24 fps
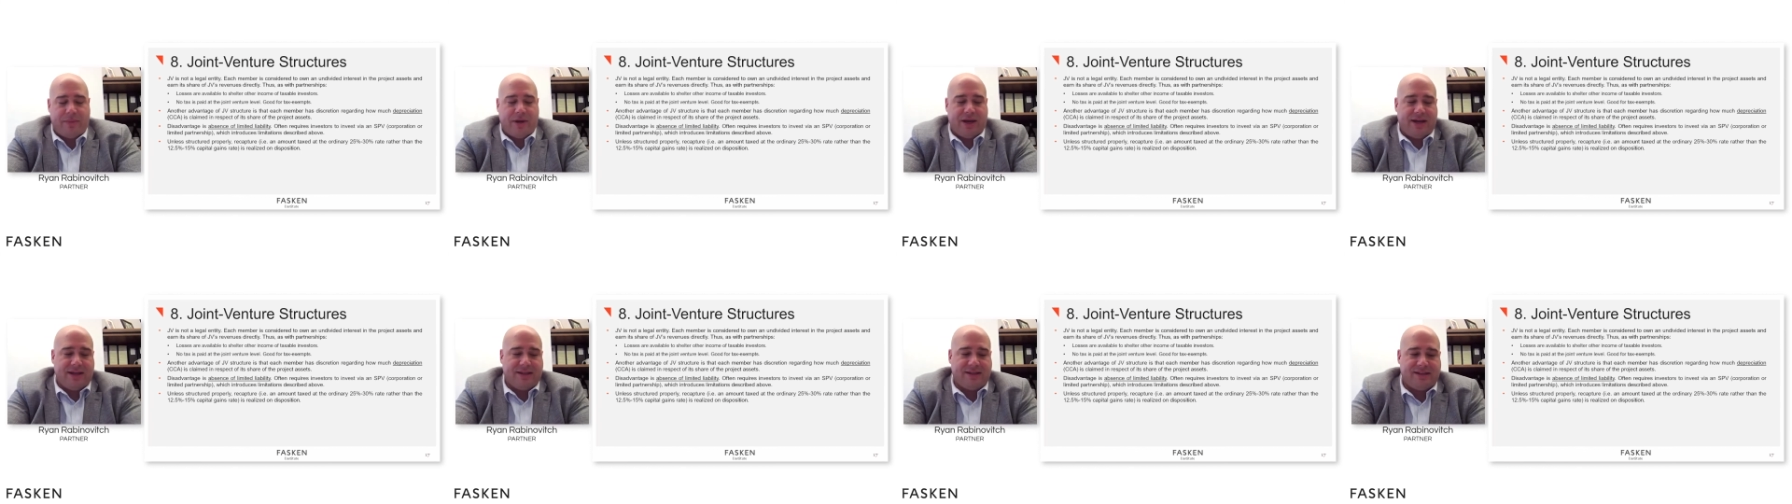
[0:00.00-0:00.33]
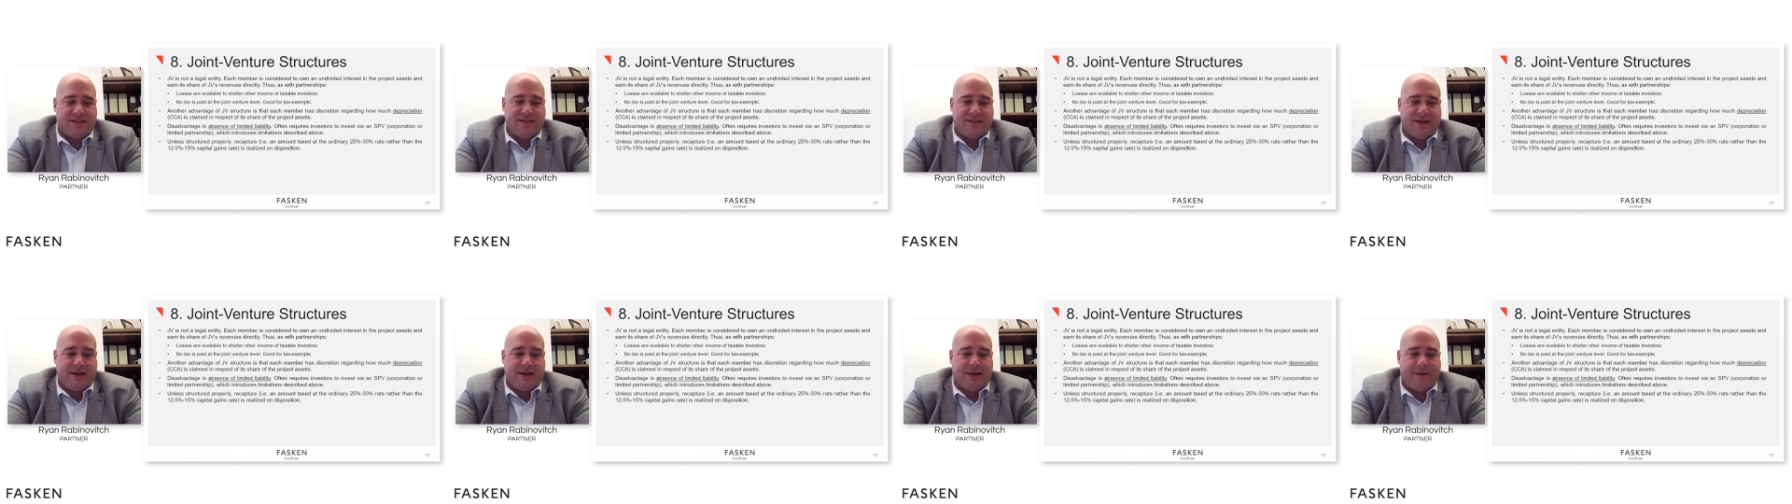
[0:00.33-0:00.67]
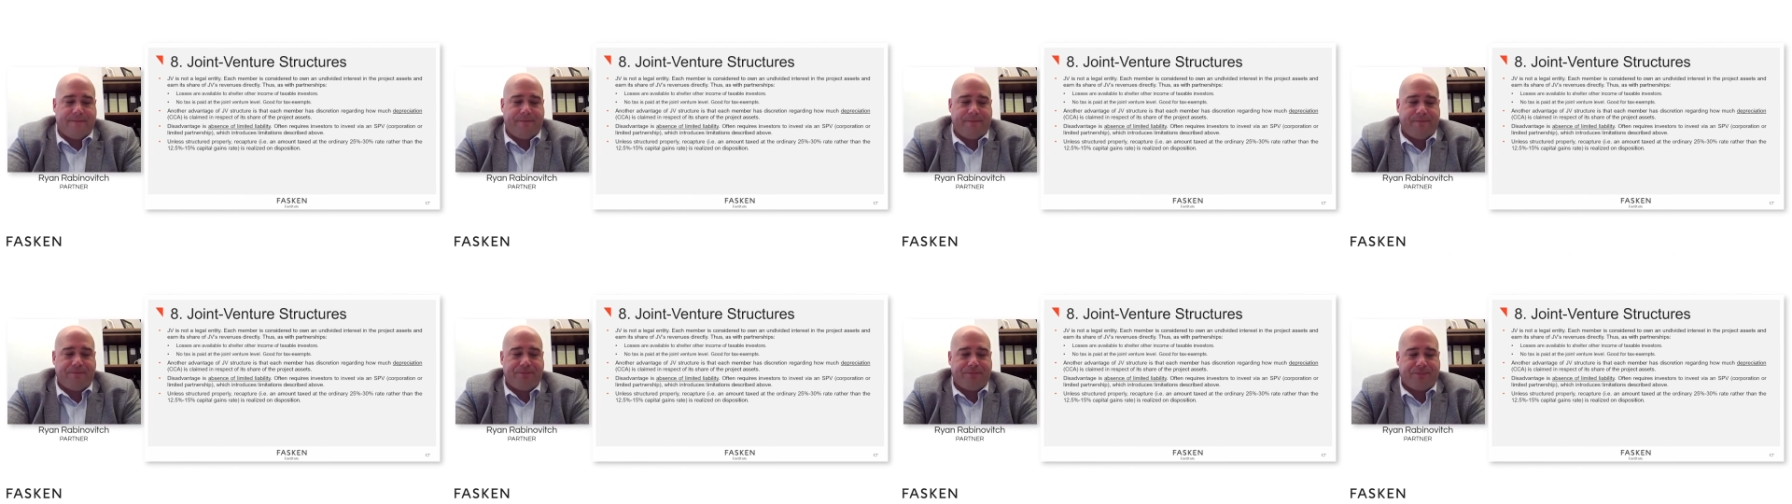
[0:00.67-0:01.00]
but it's
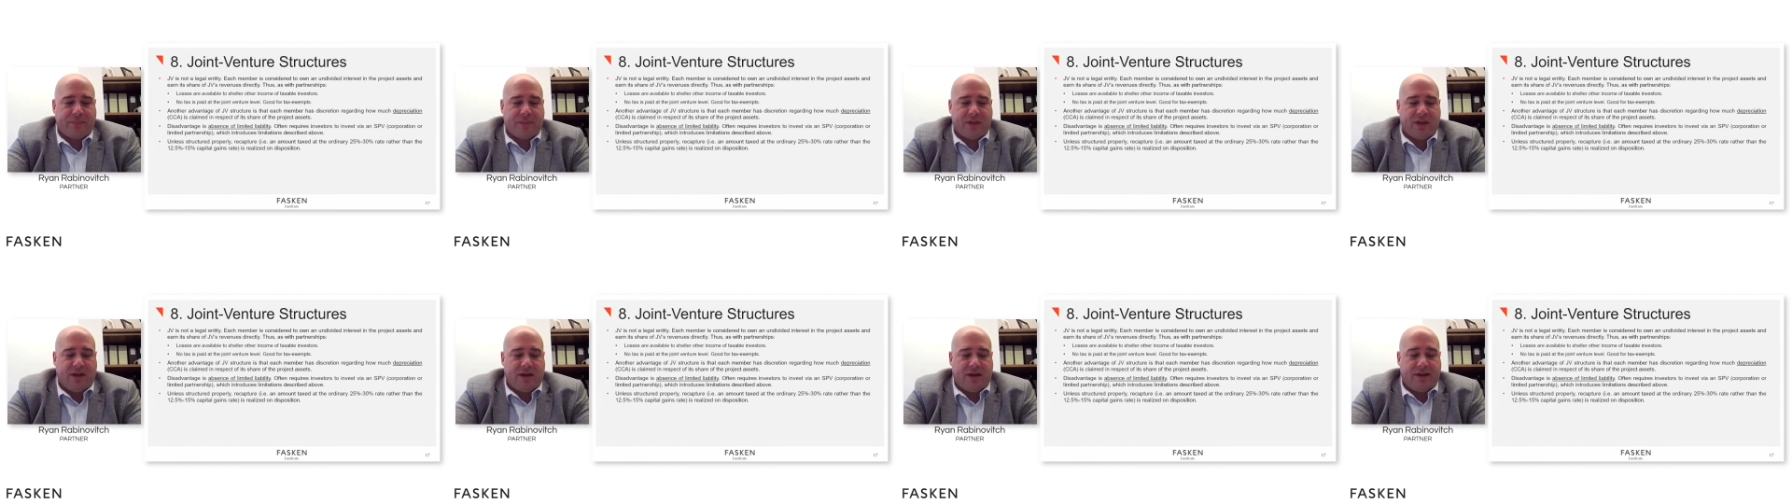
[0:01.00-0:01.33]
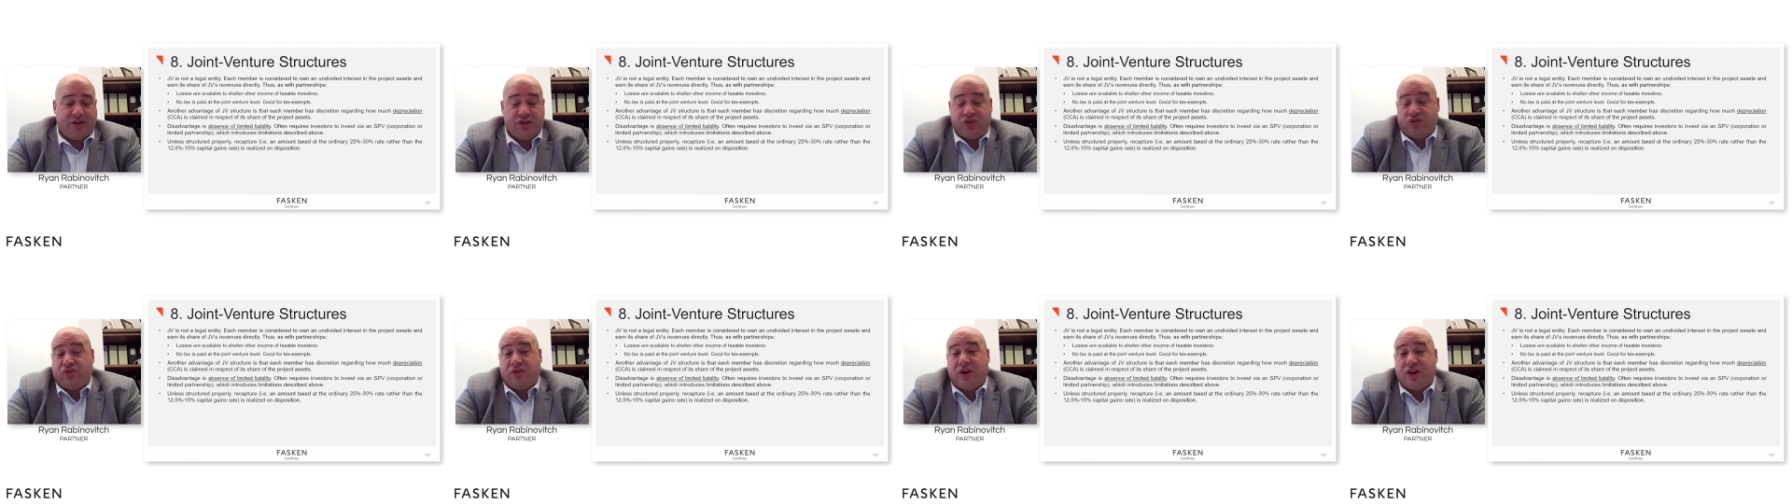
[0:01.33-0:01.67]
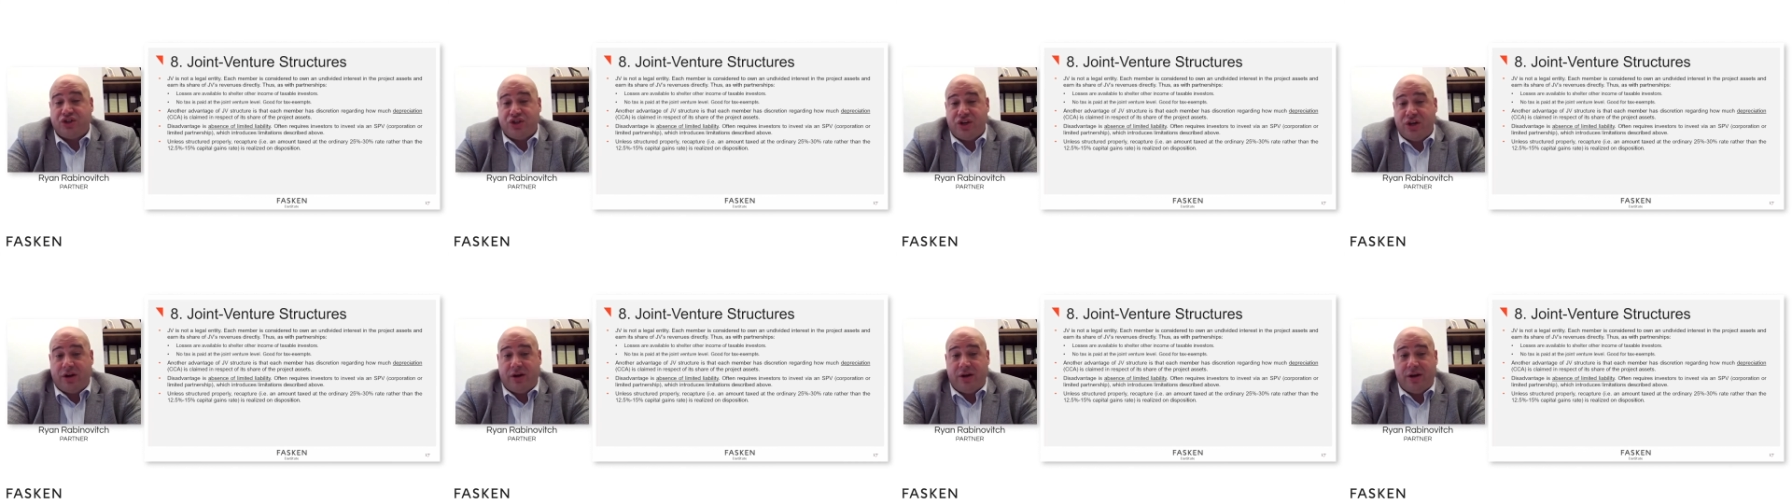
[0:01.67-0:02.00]

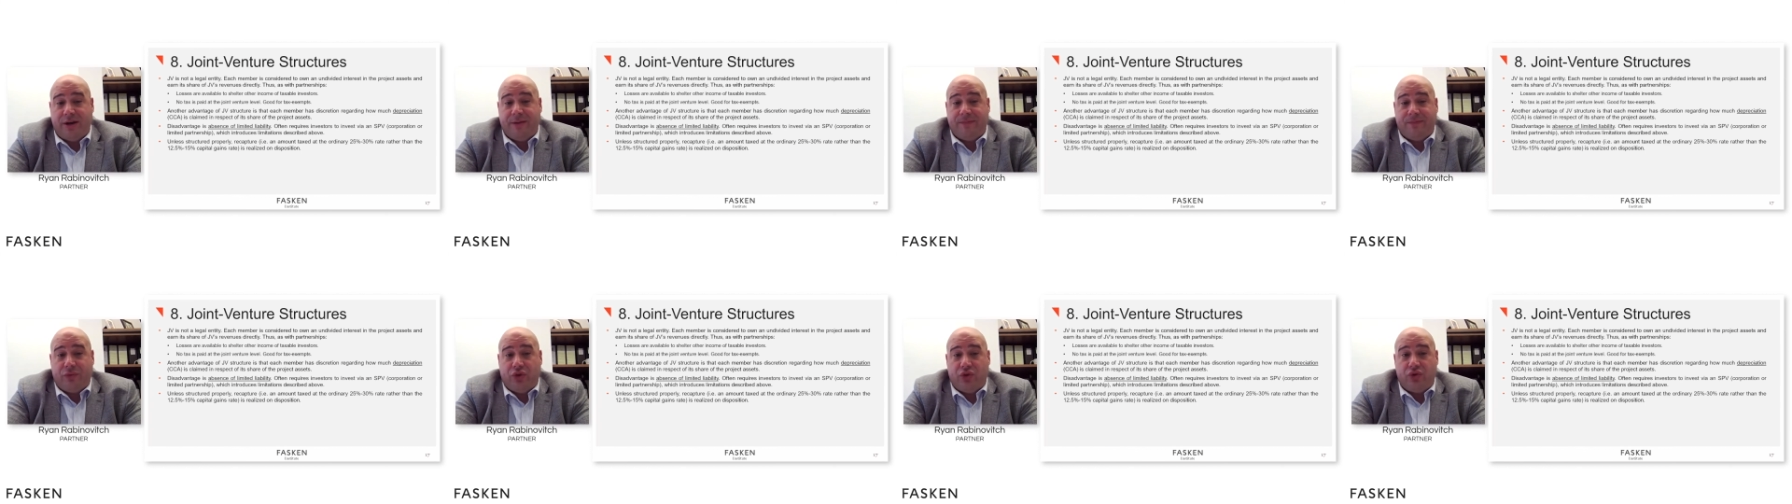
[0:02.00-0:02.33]
discretionary.